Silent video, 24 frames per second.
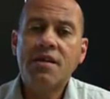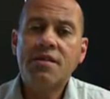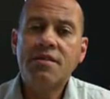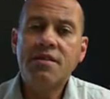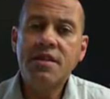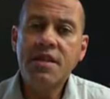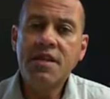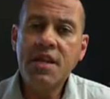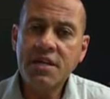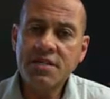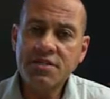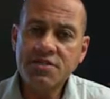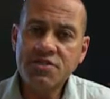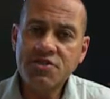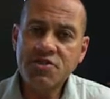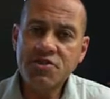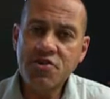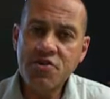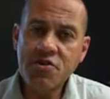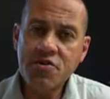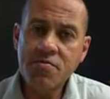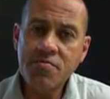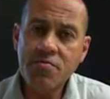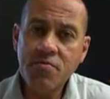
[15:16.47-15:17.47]
The next
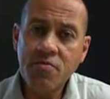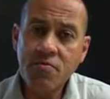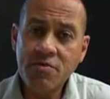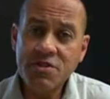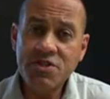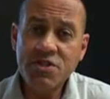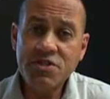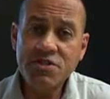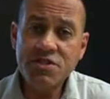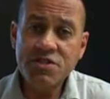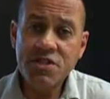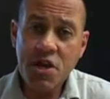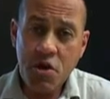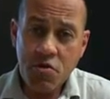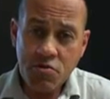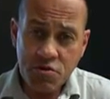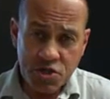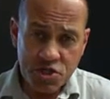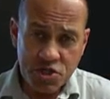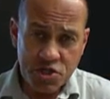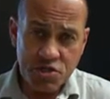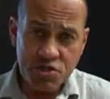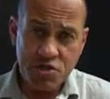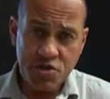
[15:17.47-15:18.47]
term, which is an
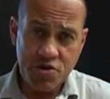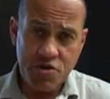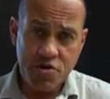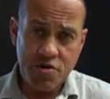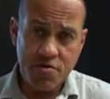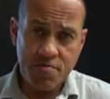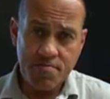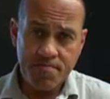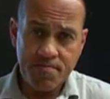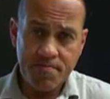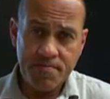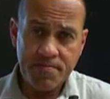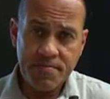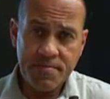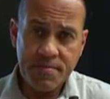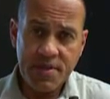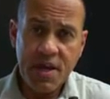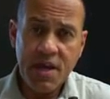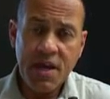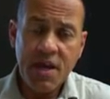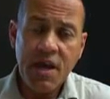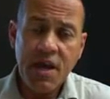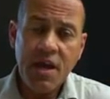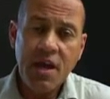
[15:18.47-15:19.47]
ocean term,
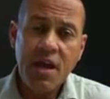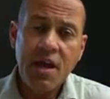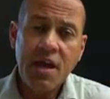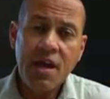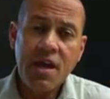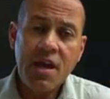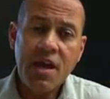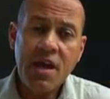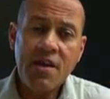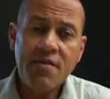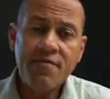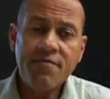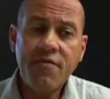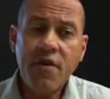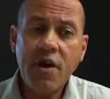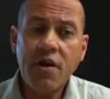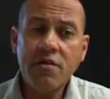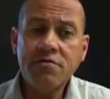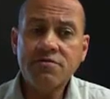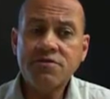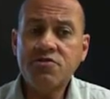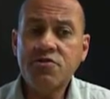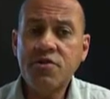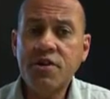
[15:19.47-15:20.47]

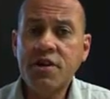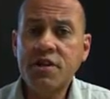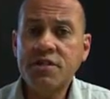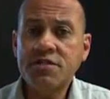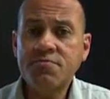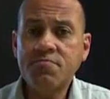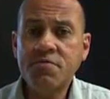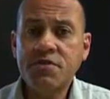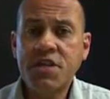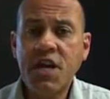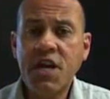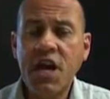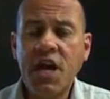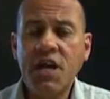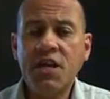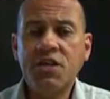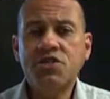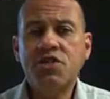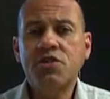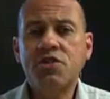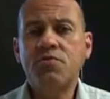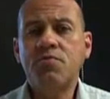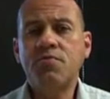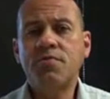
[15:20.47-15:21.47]
involves
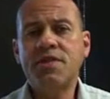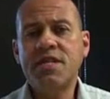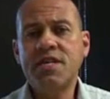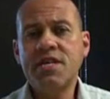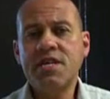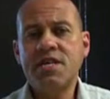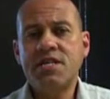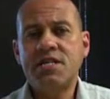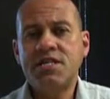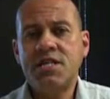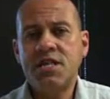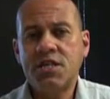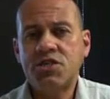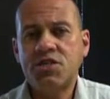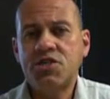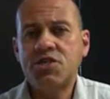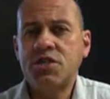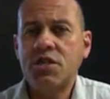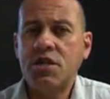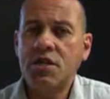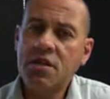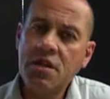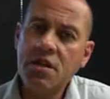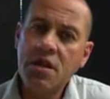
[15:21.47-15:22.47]
transportation with the
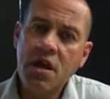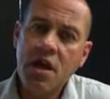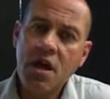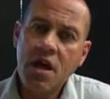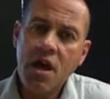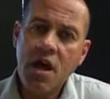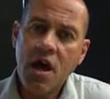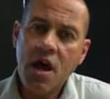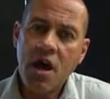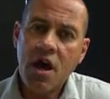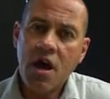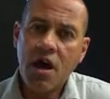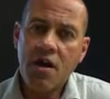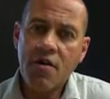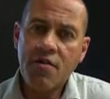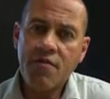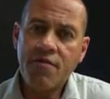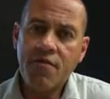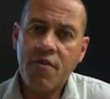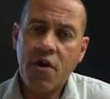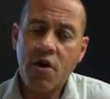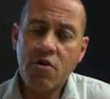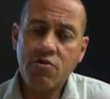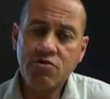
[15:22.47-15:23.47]
addition
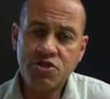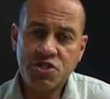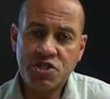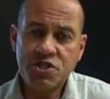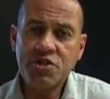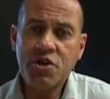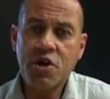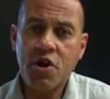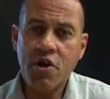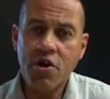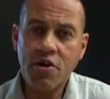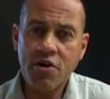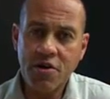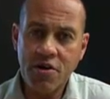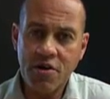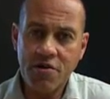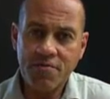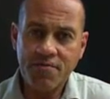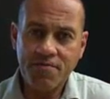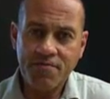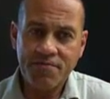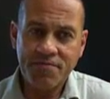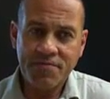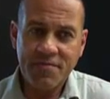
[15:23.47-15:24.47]
of ocean cargo
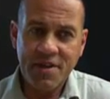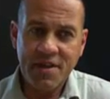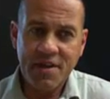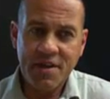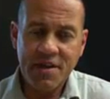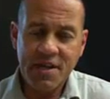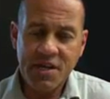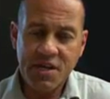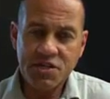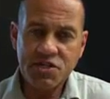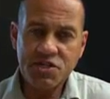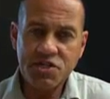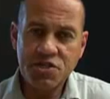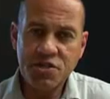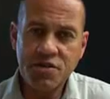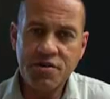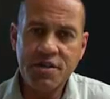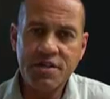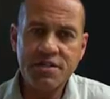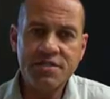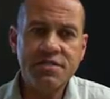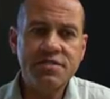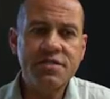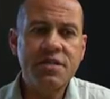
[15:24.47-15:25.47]

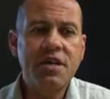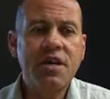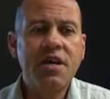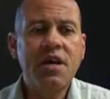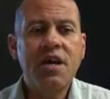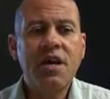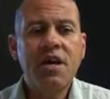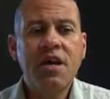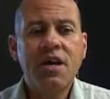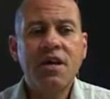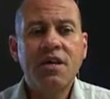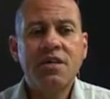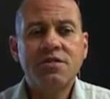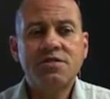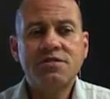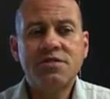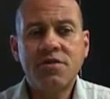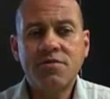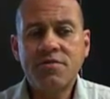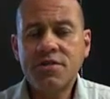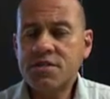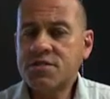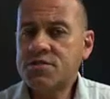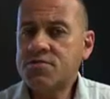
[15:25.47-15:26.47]
insurance.
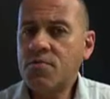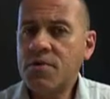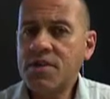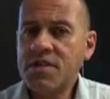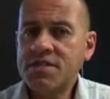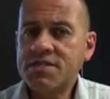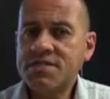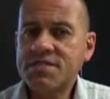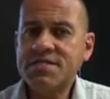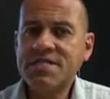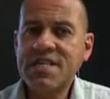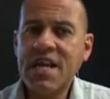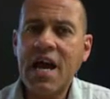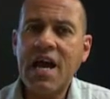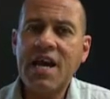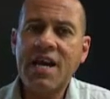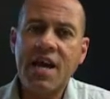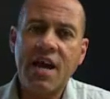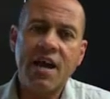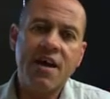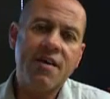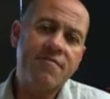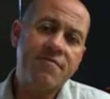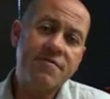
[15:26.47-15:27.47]
So this one is
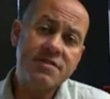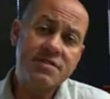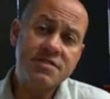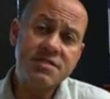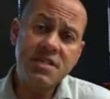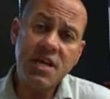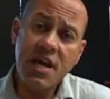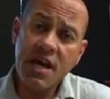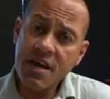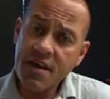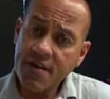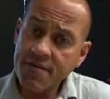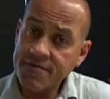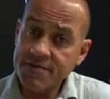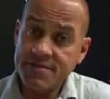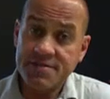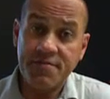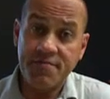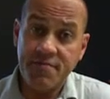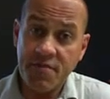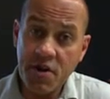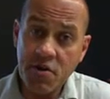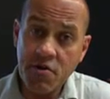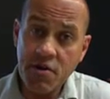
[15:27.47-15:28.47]
CIF, and CIF is
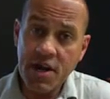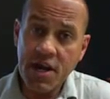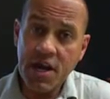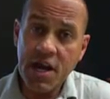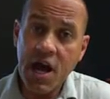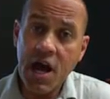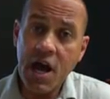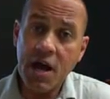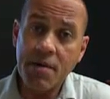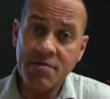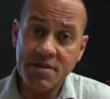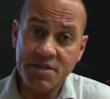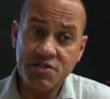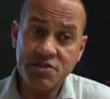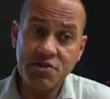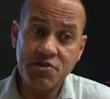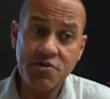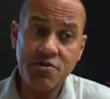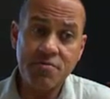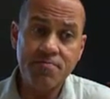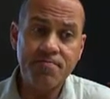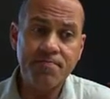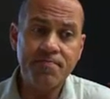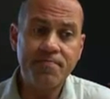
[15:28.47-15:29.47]
a very common
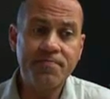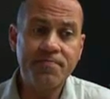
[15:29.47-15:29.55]
term.